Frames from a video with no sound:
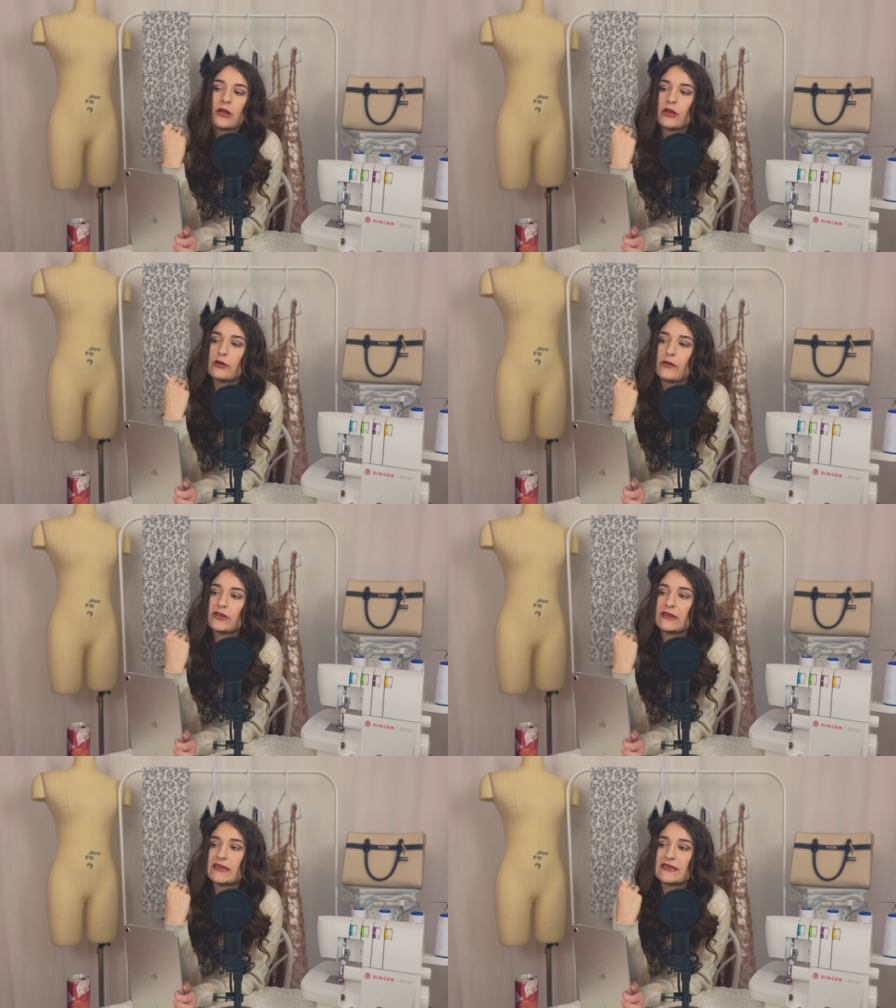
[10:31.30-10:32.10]
You have
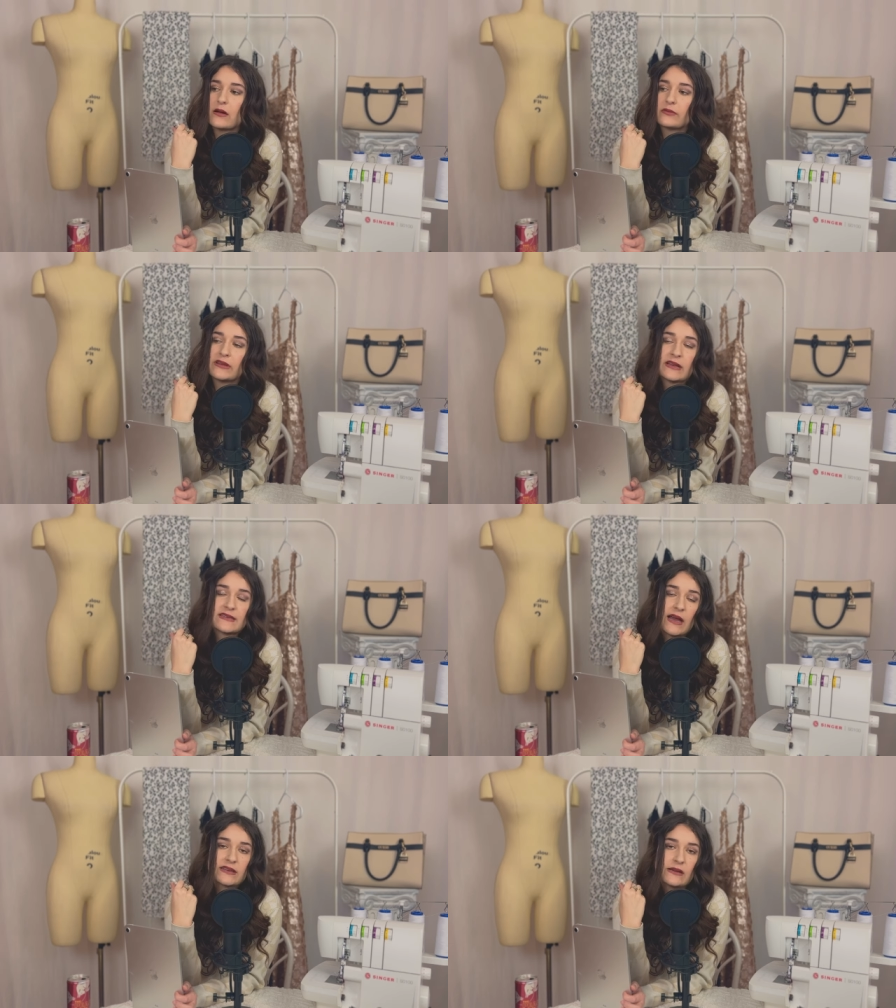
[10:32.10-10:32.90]
to test out the
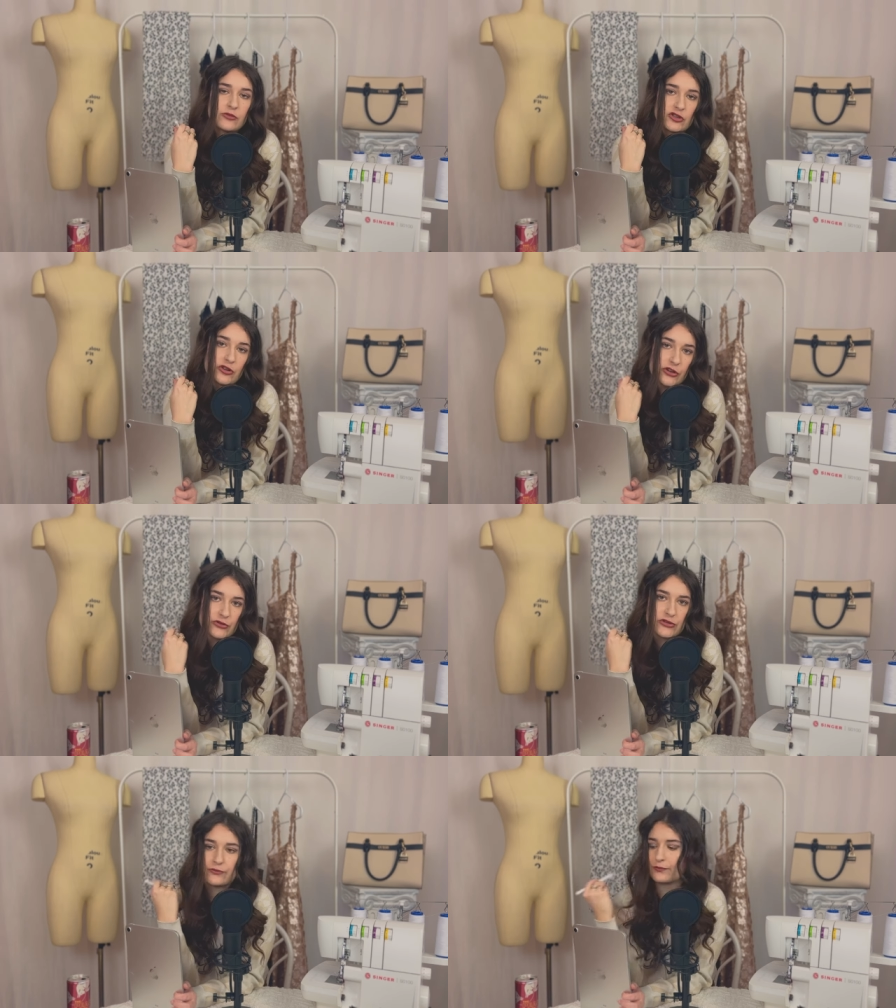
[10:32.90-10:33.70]
exact temperature to
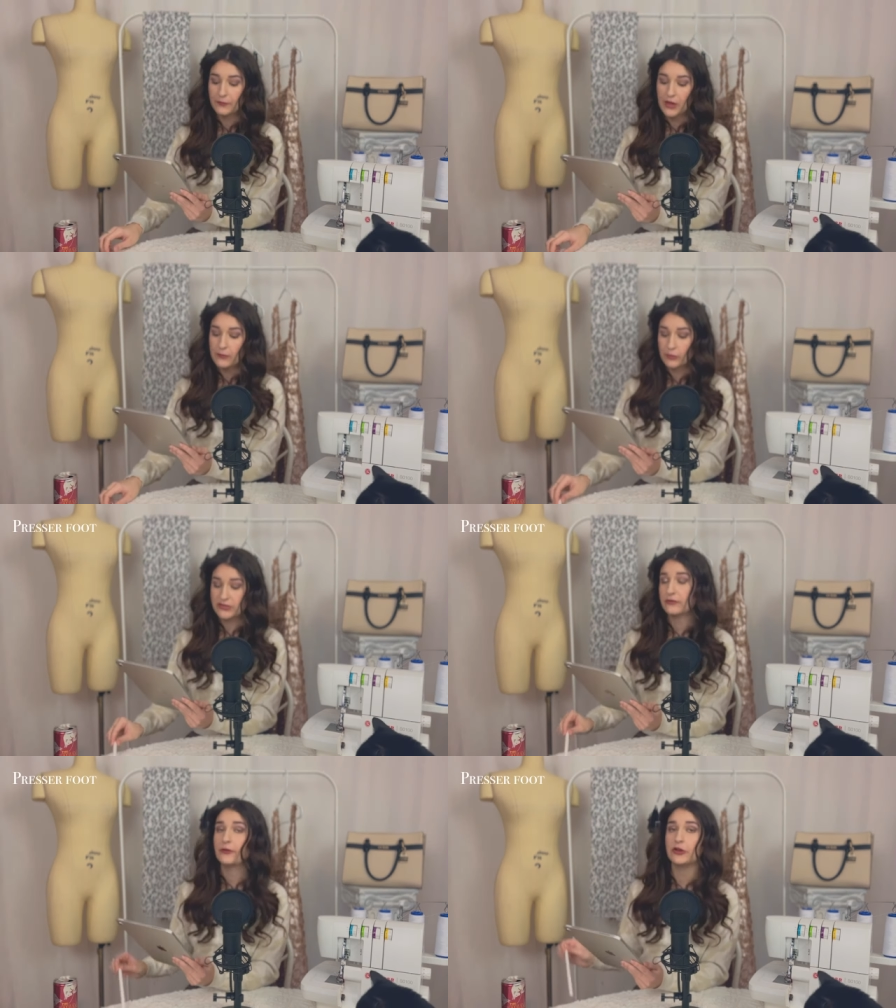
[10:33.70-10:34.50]
use.
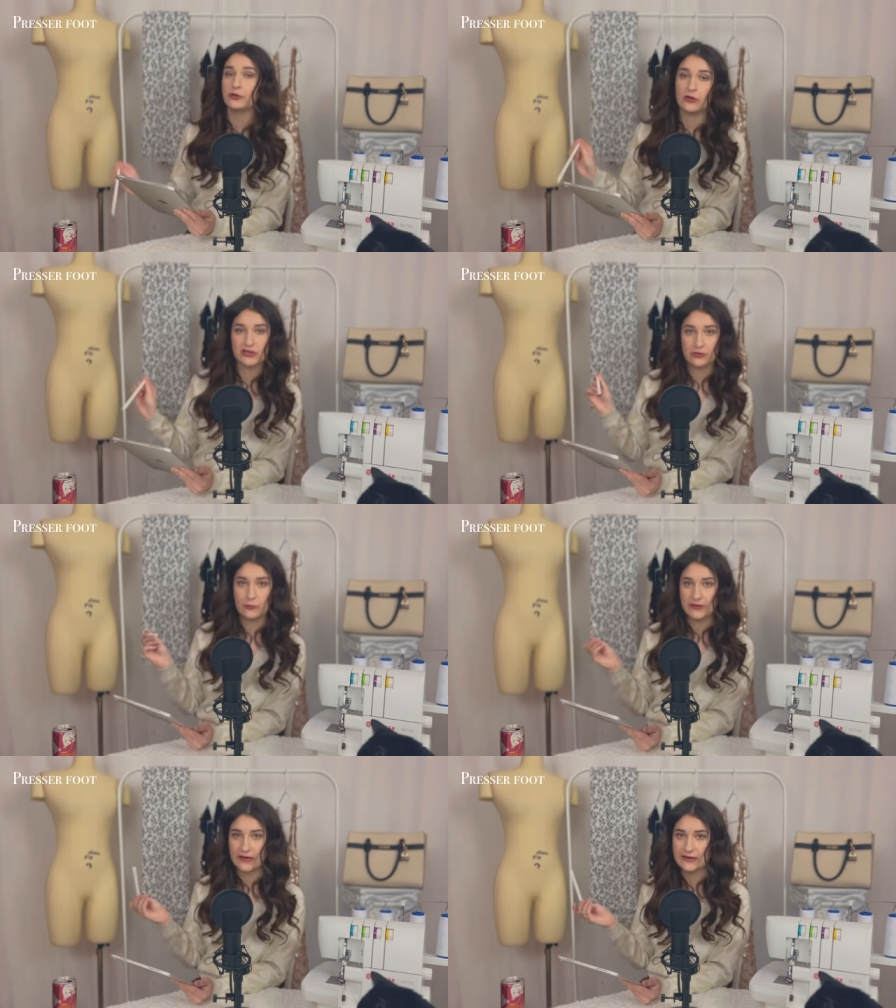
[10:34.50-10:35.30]
Worsted foot, you also know
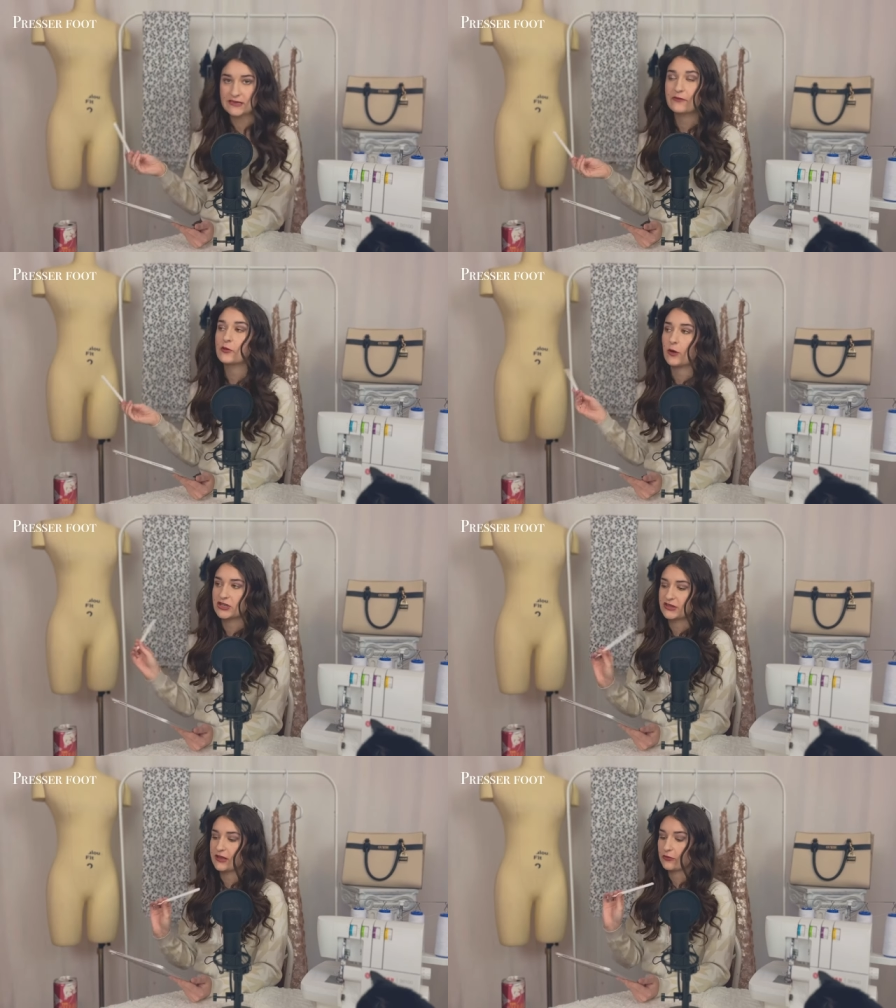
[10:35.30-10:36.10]
what that is if you
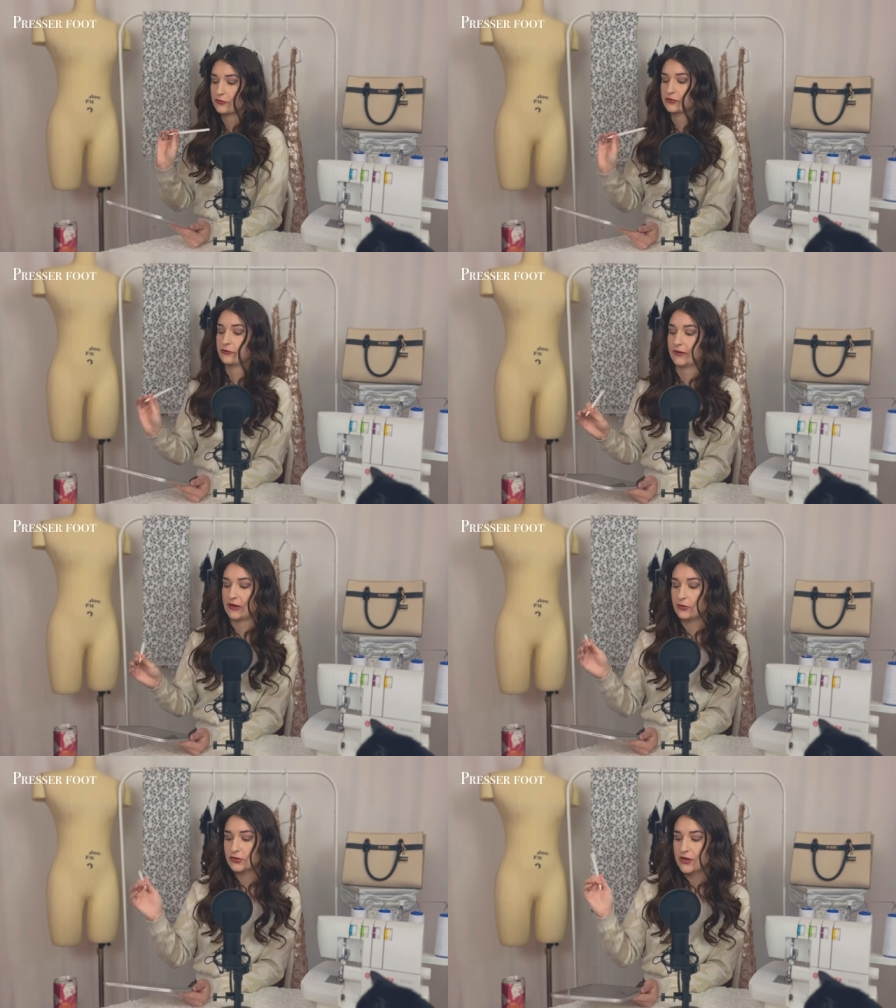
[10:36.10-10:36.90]
watched the other two
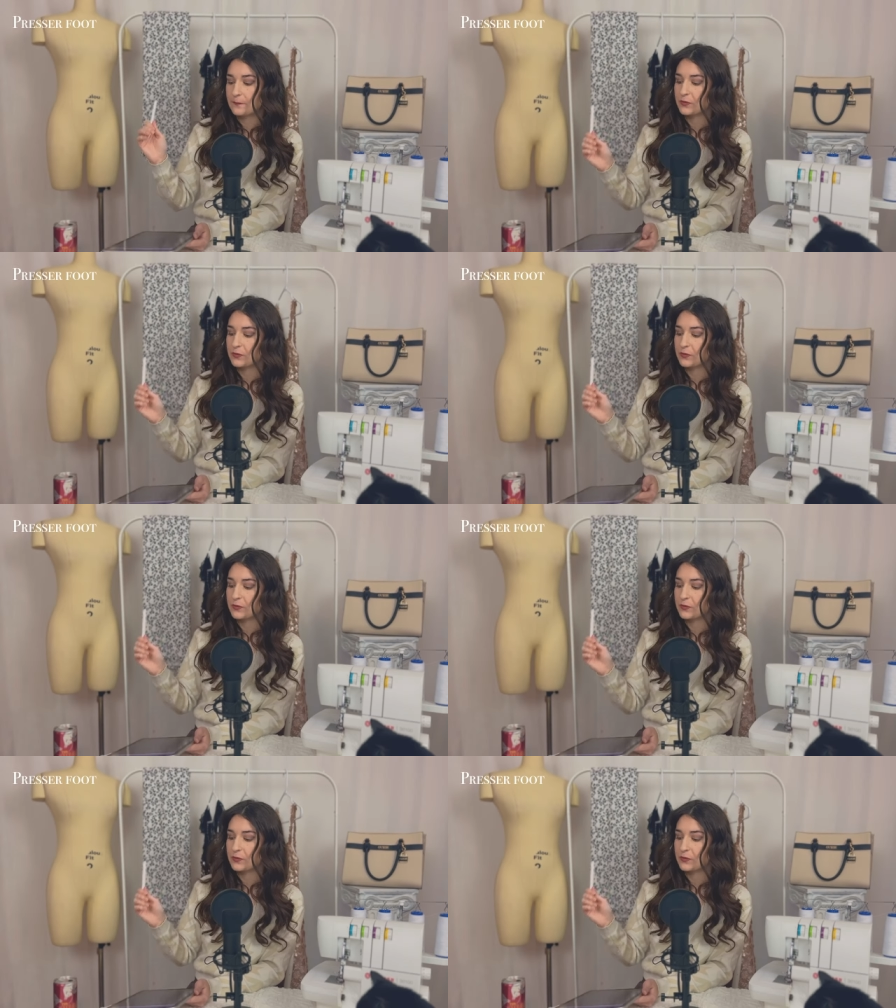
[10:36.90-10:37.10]
videos.